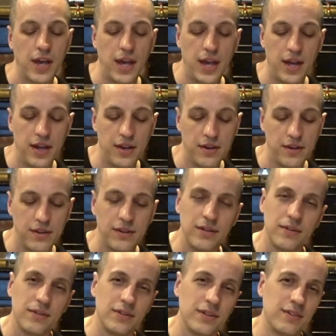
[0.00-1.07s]
and
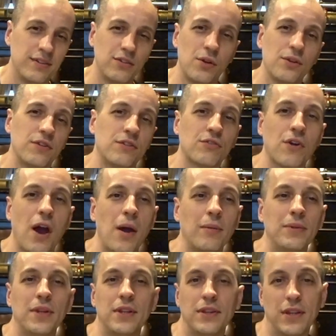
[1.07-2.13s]
this is all
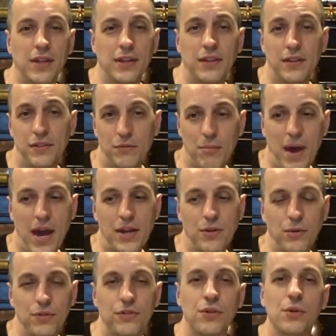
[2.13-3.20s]
described in, in these manuals.